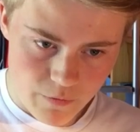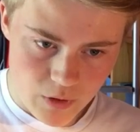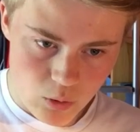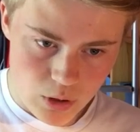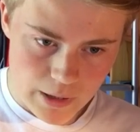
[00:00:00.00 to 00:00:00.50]
with
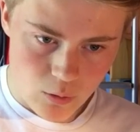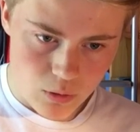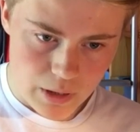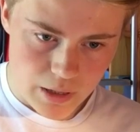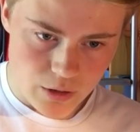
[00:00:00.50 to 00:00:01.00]
Falcao,
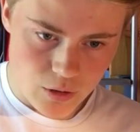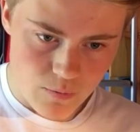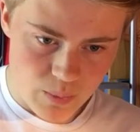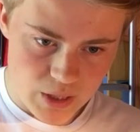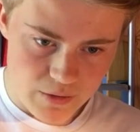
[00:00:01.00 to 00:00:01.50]
and I
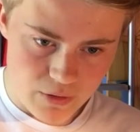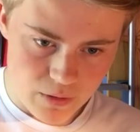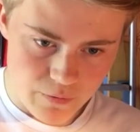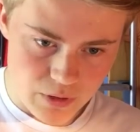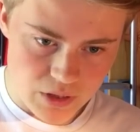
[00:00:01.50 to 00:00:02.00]
don't believe
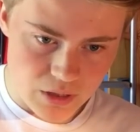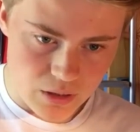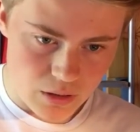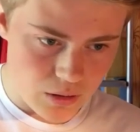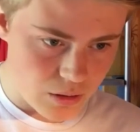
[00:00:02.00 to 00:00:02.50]
he'd fit
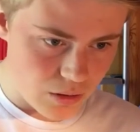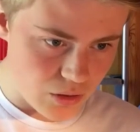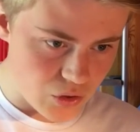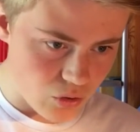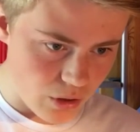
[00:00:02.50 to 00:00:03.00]
in the
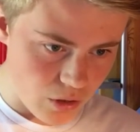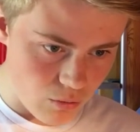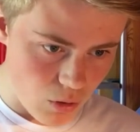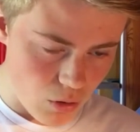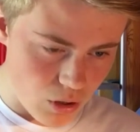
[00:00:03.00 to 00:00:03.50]
striker
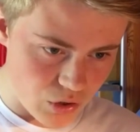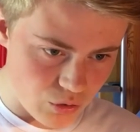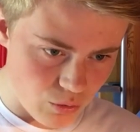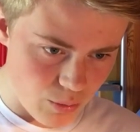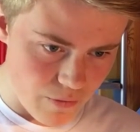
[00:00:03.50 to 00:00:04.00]
role
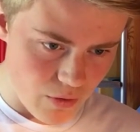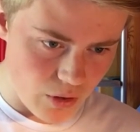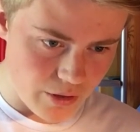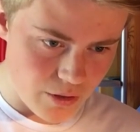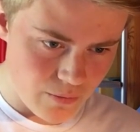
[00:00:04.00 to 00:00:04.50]
Arsenal would
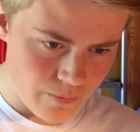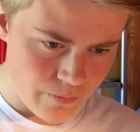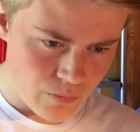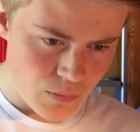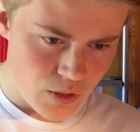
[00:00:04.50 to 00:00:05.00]
provide.
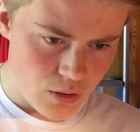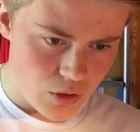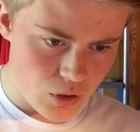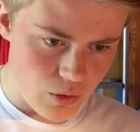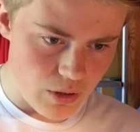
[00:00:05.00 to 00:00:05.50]

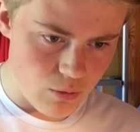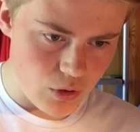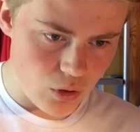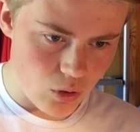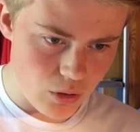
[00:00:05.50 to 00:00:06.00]
So
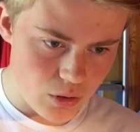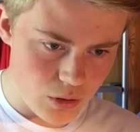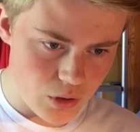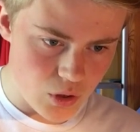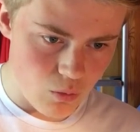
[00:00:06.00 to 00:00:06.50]

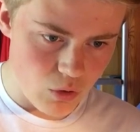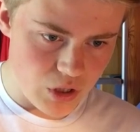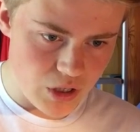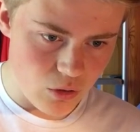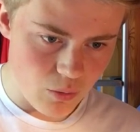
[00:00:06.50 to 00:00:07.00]
would
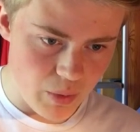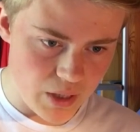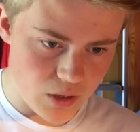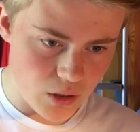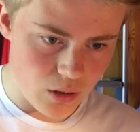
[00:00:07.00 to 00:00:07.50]
he not
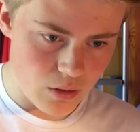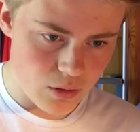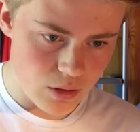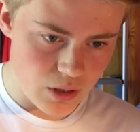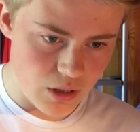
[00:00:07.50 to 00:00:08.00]
better
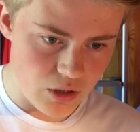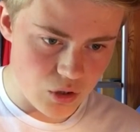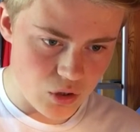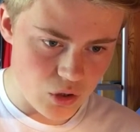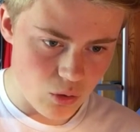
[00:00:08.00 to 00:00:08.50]
in a
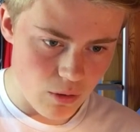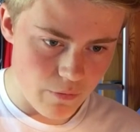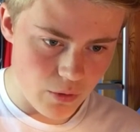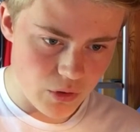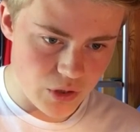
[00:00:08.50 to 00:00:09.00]
two up
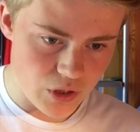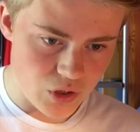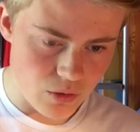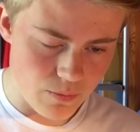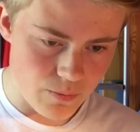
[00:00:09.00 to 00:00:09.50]
front
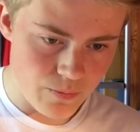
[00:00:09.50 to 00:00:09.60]
system?